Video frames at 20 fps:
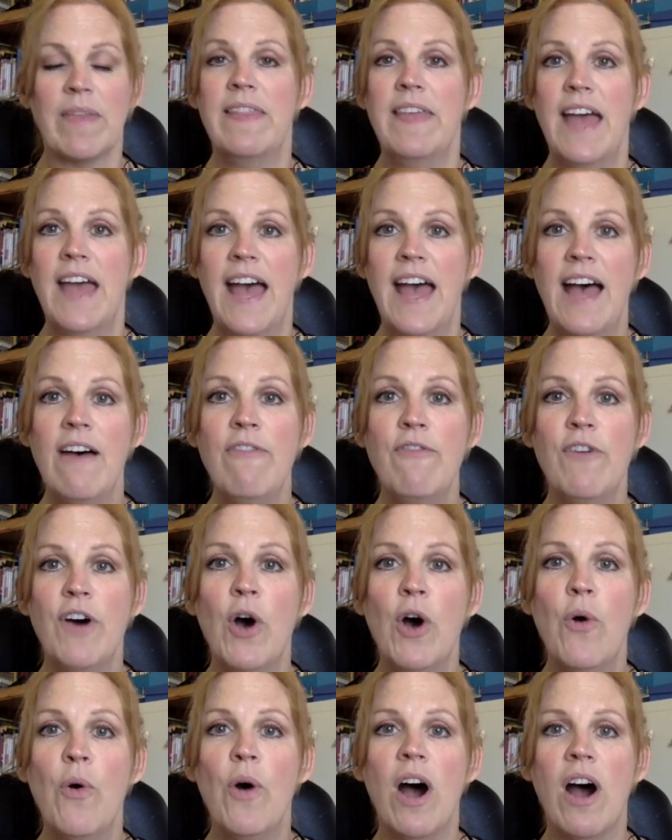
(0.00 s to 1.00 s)
The
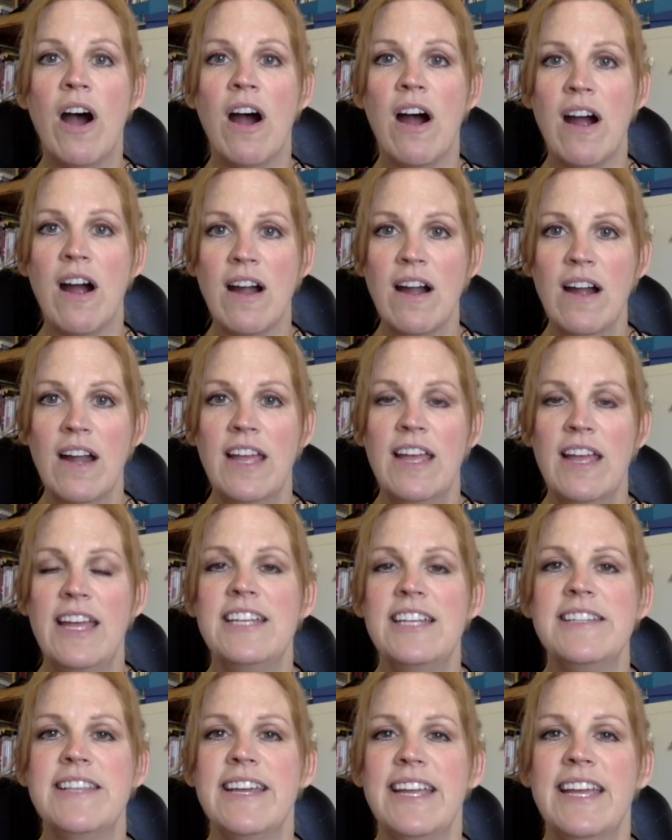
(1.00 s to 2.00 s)
F-O-R
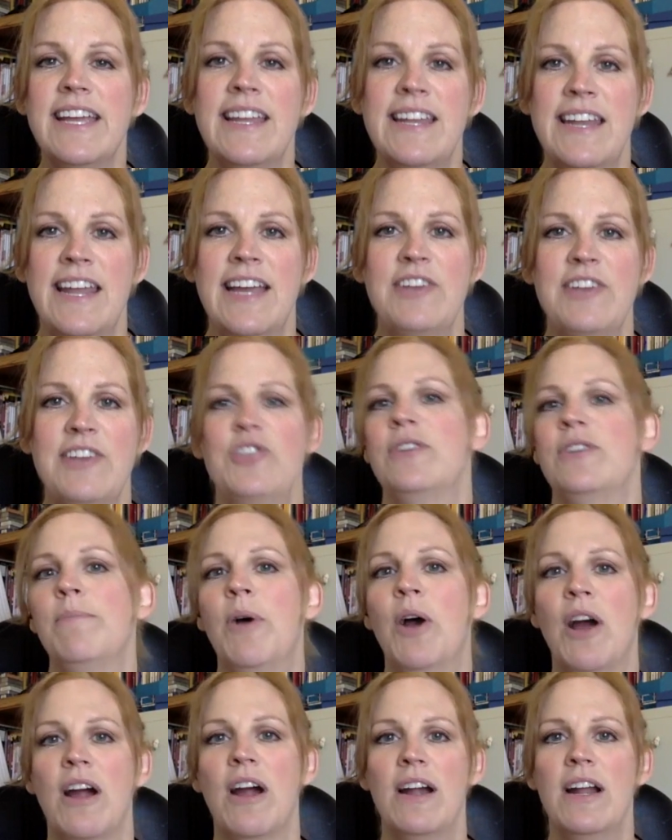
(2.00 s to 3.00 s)
is the connection
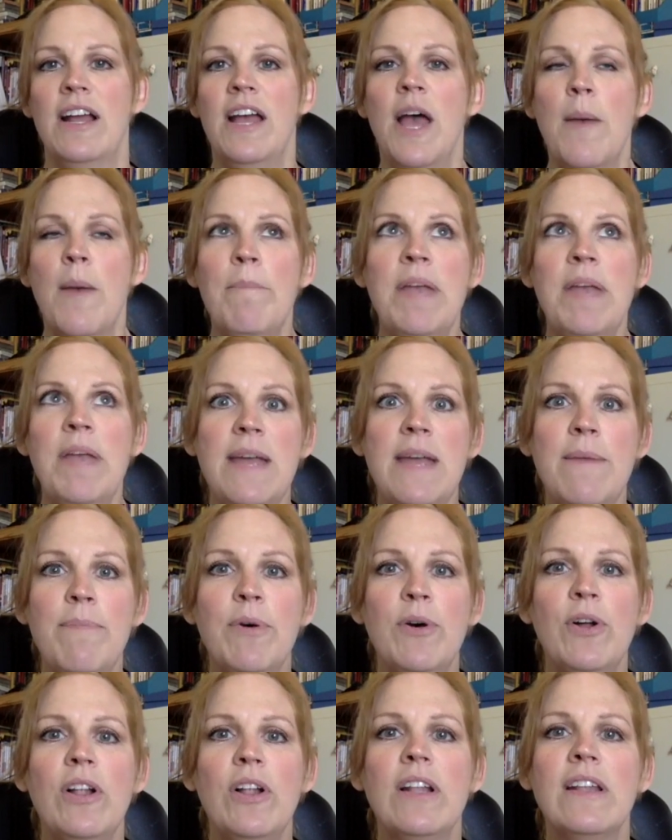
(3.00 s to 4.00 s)
part.
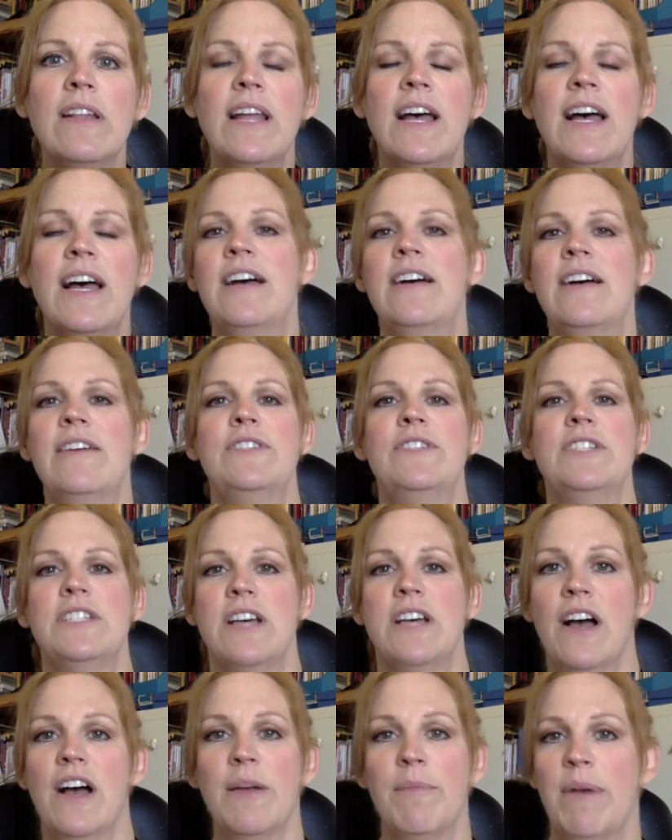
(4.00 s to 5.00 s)
People love to
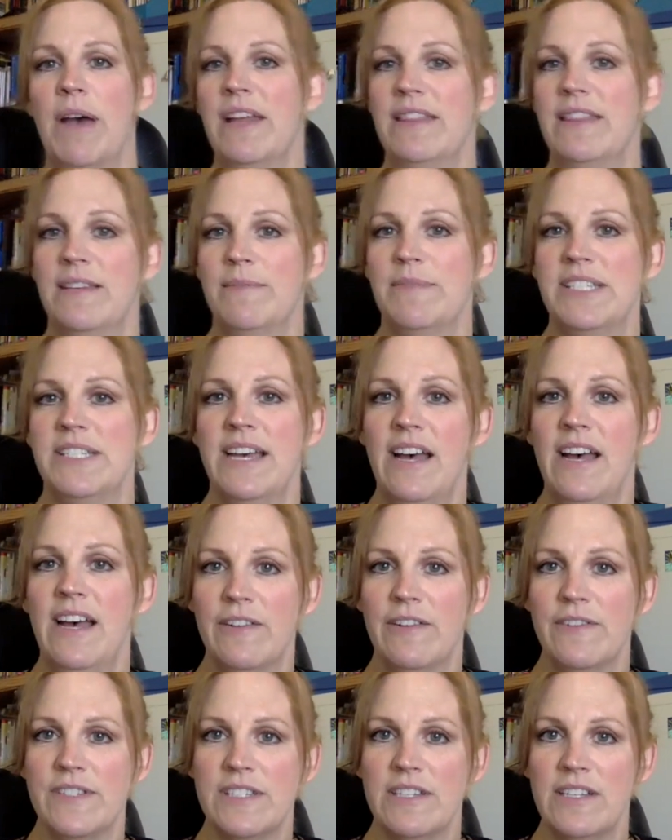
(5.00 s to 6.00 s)
talk about
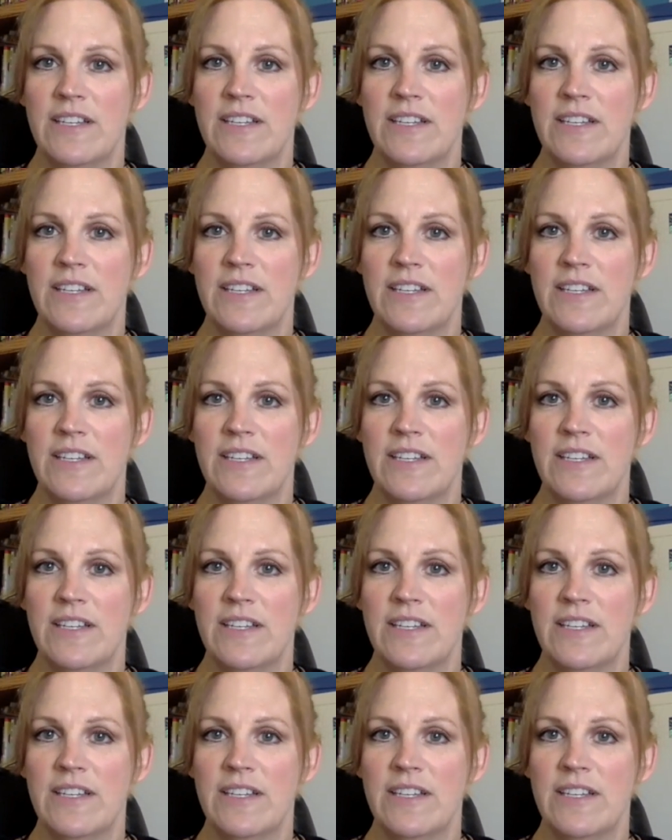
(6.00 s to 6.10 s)
themselves.